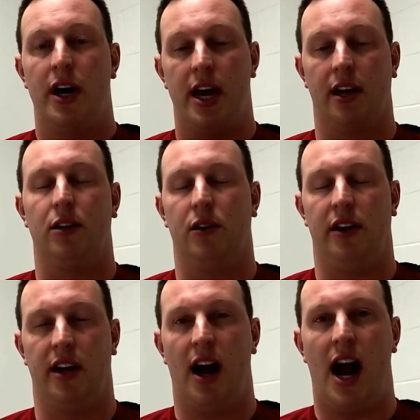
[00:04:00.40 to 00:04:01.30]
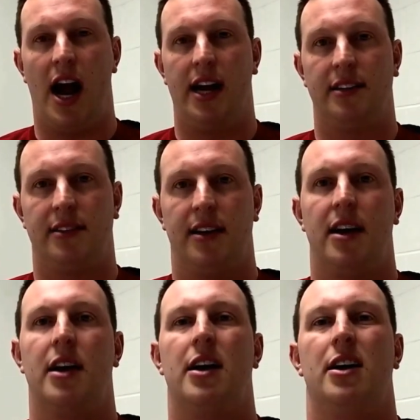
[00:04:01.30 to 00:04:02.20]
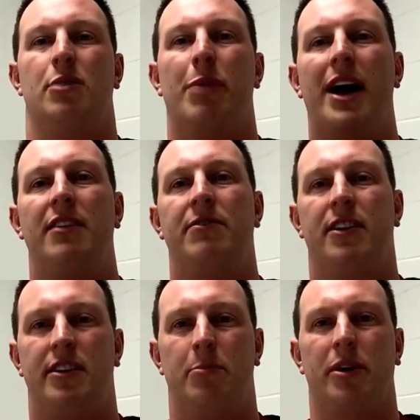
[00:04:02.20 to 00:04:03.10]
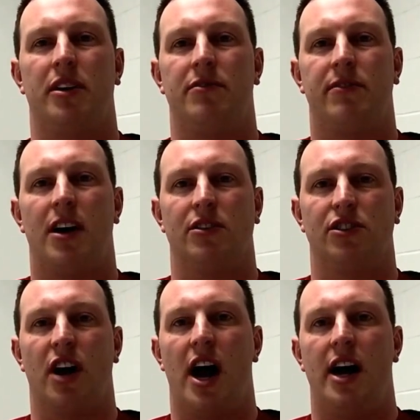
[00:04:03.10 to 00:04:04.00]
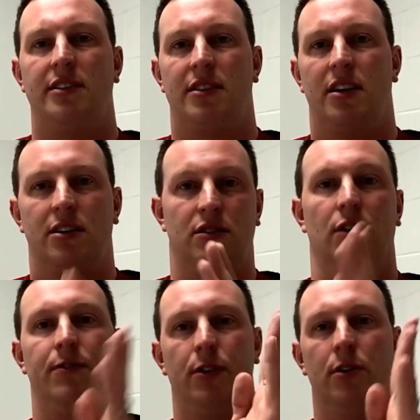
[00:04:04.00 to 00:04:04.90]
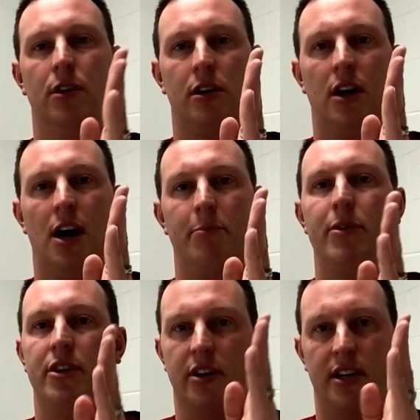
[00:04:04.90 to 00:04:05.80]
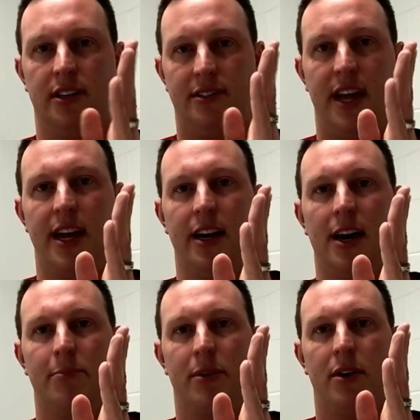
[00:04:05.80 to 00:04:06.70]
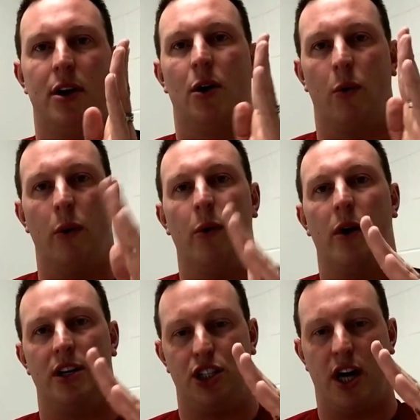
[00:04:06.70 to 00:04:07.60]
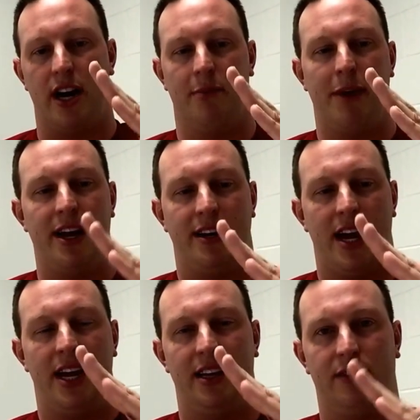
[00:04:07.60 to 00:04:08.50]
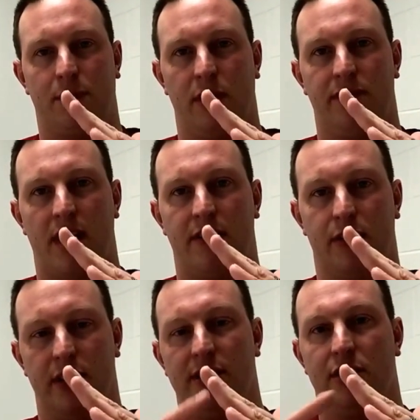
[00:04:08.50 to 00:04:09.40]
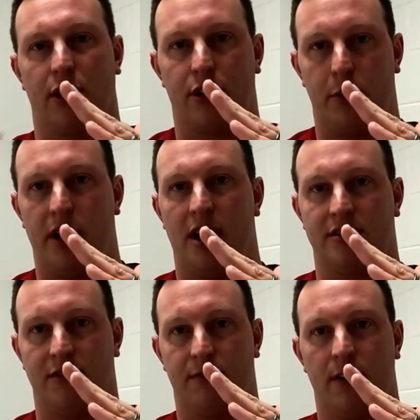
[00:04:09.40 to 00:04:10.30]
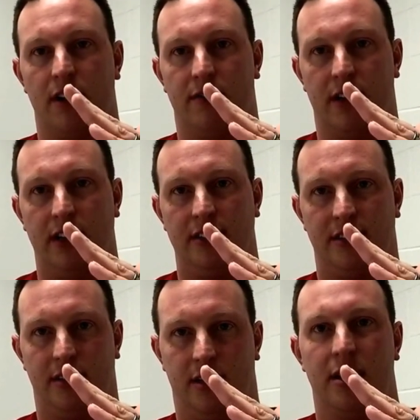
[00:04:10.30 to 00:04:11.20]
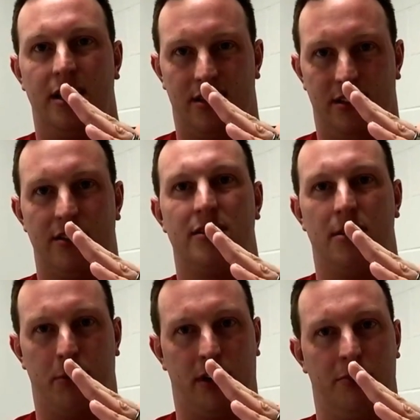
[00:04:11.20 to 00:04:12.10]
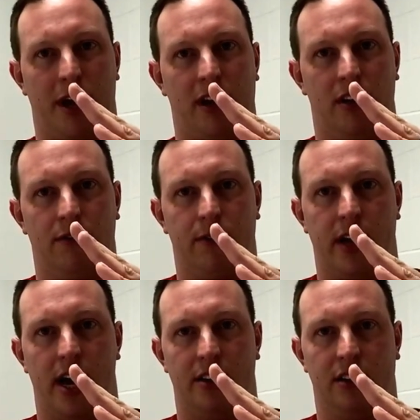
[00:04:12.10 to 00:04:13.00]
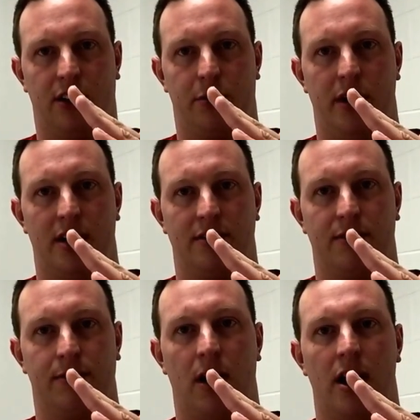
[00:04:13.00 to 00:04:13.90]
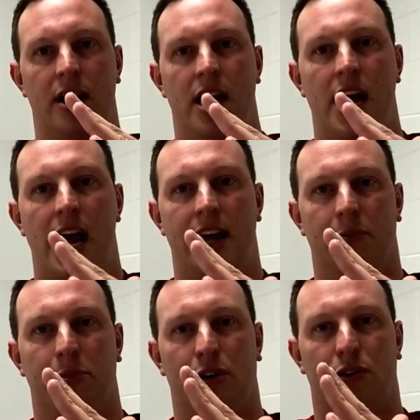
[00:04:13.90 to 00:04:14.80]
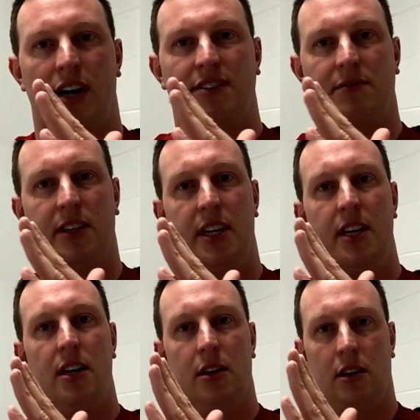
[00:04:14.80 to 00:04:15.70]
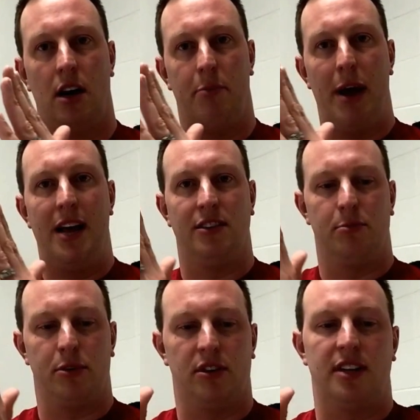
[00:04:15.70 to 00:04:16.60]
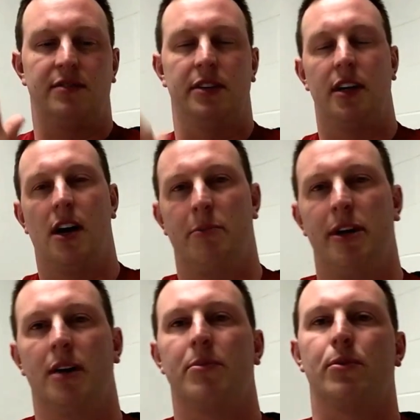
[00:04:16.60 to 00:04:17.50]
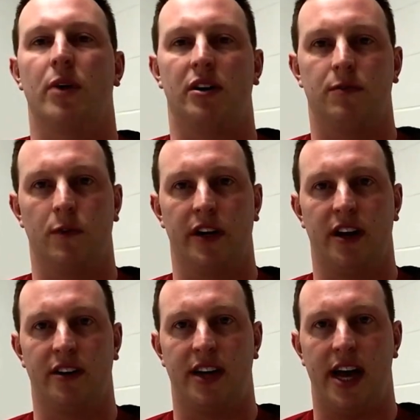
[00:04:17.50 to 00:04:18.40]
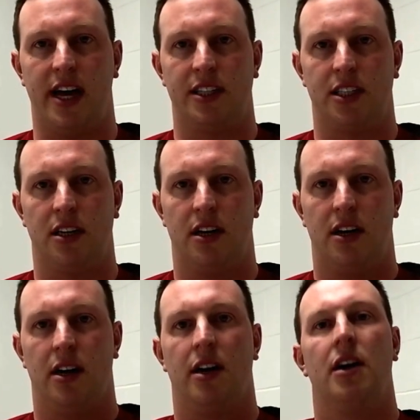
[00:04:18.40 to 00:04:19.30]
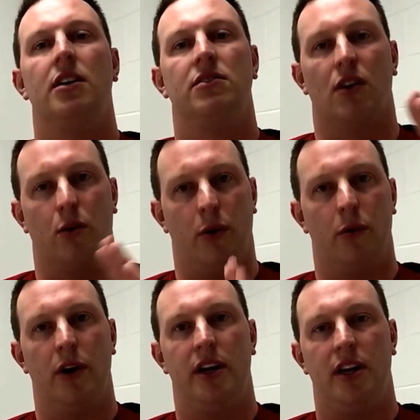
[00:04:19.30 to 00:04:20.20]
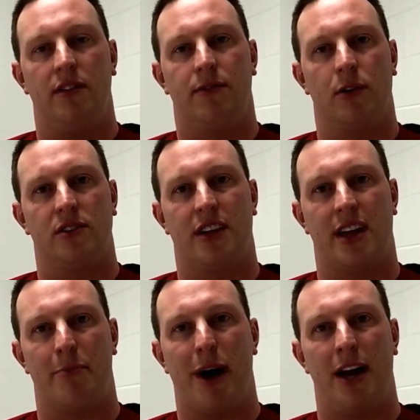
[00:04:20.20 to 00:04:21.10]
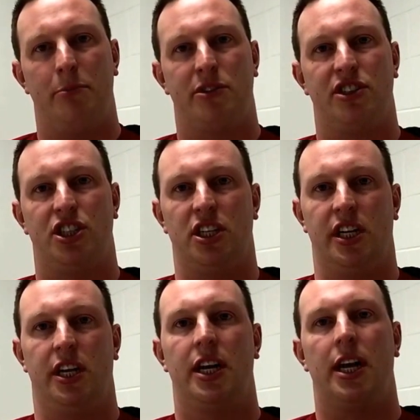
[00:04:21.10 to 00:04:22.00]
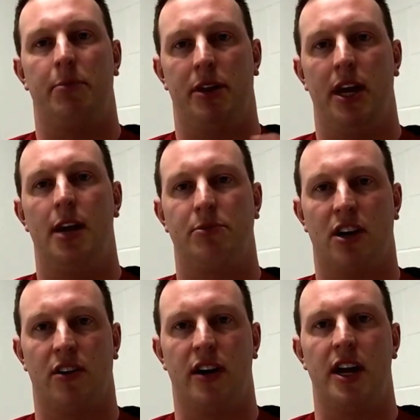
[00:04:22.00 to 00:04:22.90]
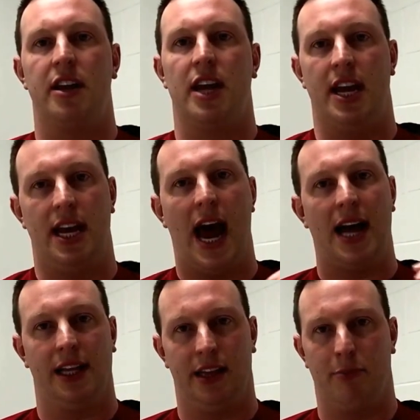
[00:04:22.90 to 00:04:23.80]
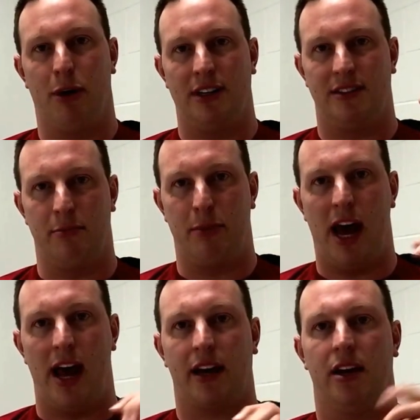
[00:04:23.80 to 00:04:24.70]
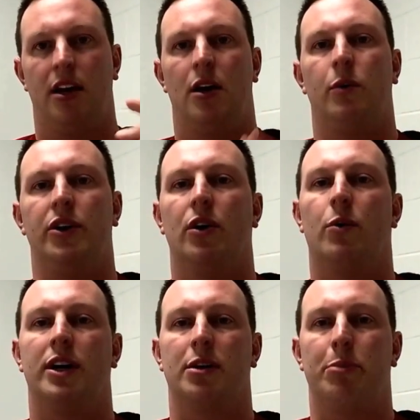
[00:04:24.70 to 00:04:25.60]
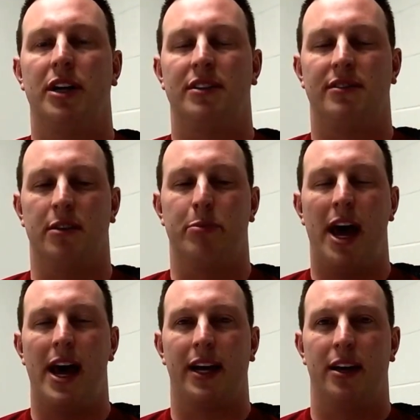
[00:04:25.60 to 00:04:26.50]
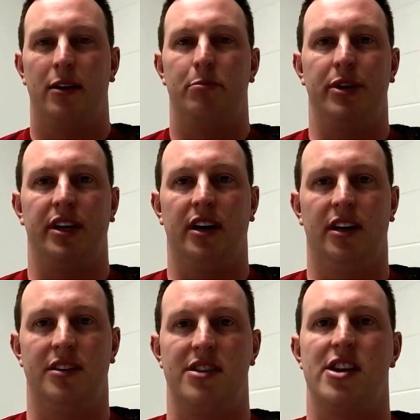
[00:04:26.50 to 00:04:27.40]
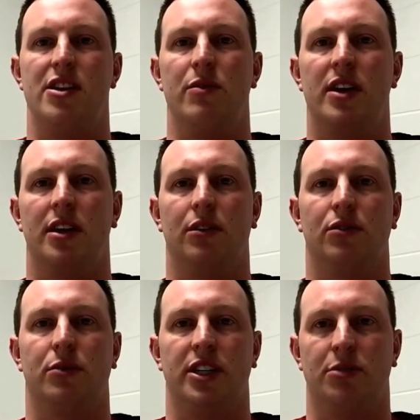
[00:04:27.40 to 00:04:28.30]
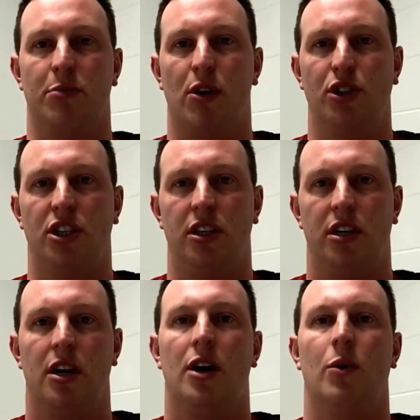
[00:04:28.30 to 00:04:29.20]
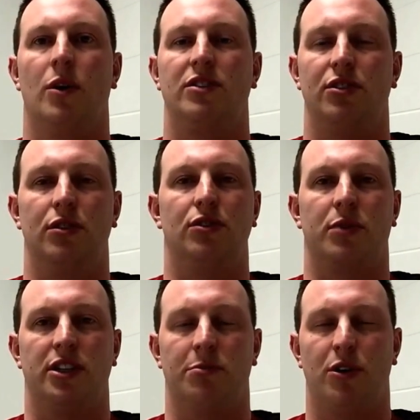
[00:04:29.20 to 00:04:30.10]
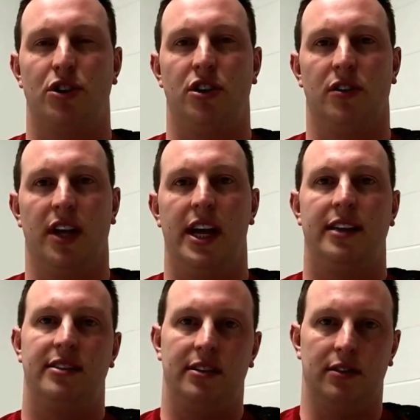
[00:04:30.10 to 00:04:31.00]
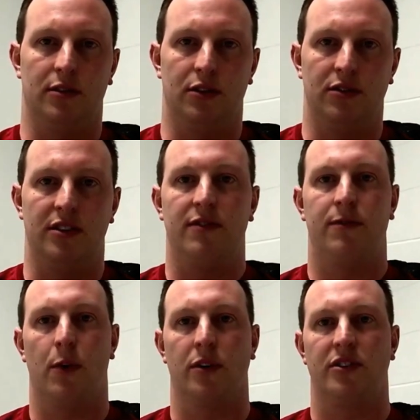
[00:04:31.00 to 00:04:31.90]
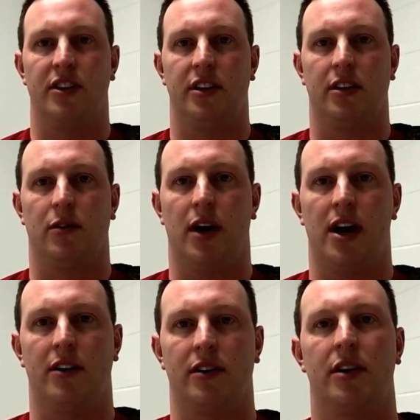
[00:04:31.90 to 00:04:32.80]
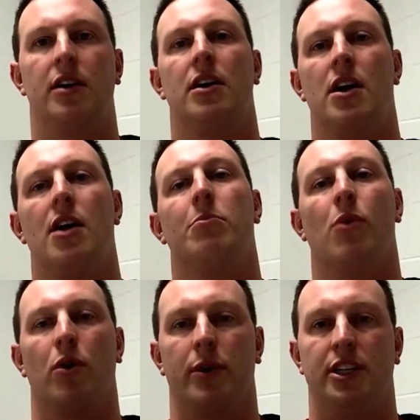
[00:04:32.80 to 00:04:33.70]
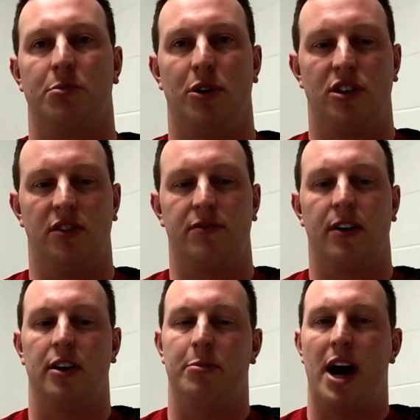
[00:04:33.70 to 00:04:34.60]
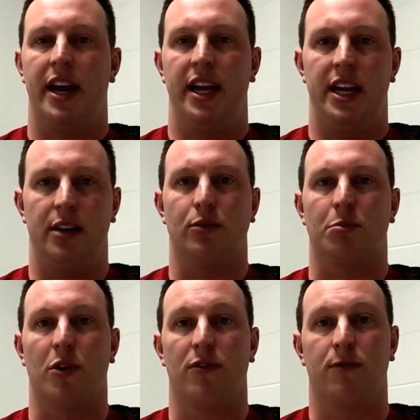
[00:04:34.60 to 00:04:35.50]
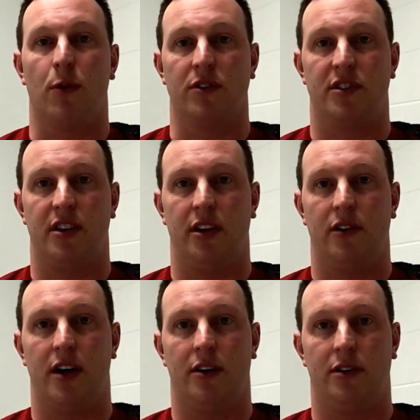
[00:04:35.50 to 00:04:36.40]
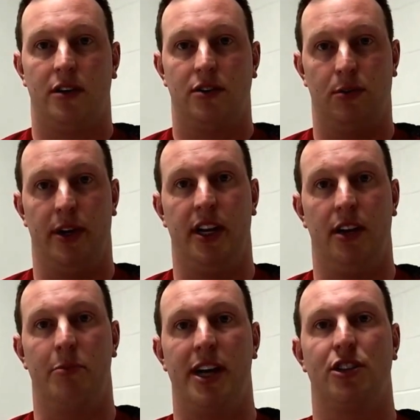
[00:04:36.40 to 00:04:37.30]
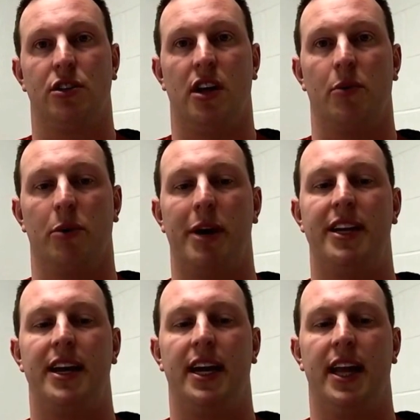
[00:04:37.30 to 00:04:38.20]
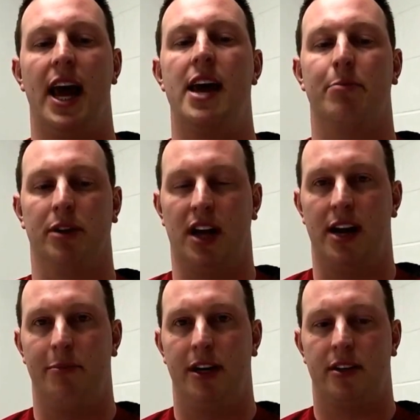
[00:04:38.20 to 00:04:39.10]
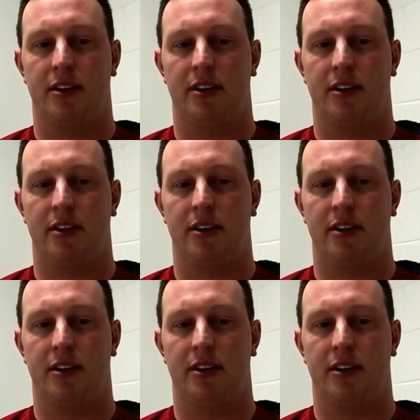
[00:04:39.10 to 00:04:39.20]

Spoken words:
including their eyes. Body fit typically follows your eyes. So if you look up, you're going to stand up. We want to try to maintain this 45 degrees, look 3 yards in front of us. That's typically my cue for that. Look 3 yards in front, and then progressively look up as you're progressively coming up throughout a 40-yard dash. So we really need to focus on that body positioning, keeping the hips underneath and not letting the butt sit back. We don't want the butt to sit back because you then lose range of motion. Once you lose range of motion in your legs, you're losing force into the ground. More range of motion in front of the body equals more force into the ground. So we need to make sure that we're maintaining that hip alignment.